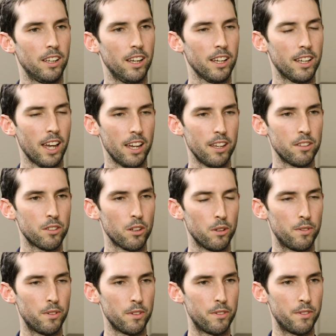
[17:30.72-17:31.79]
Okay, so
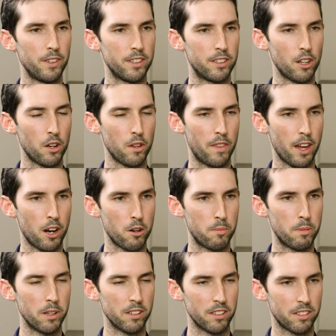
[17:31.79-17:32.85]
if a
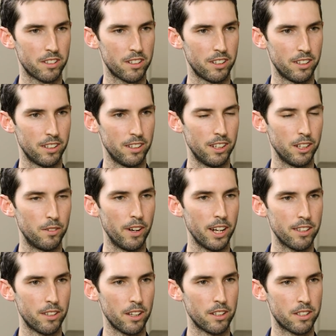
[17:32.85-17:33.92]
physiotherapist did
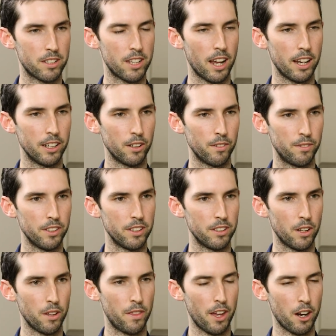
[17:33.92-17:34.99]
research study on
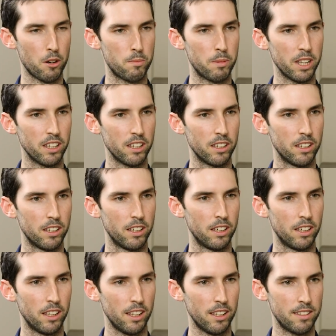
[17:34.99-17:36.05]
physiotherapy,
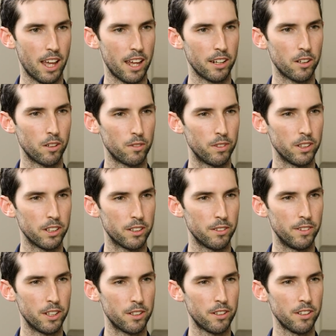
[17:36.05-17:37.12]
is that a conflict
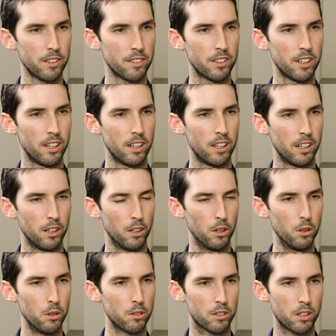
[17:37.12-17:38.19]
of interest?
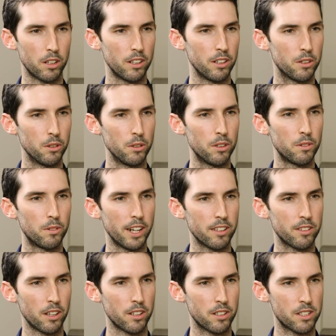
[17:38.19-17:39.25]
Who's going to do the
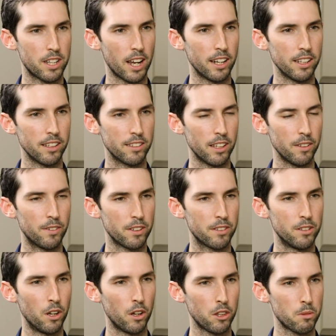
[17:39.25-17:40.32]
research studies if
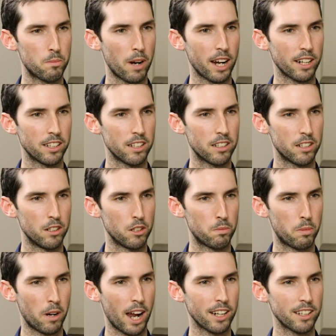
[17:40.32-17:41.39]
it's not the practitioners
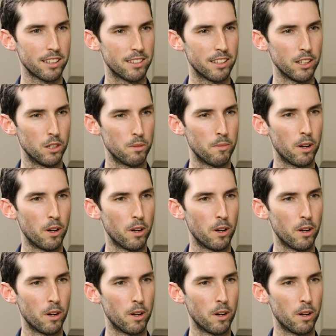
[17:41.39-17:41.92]
practicing the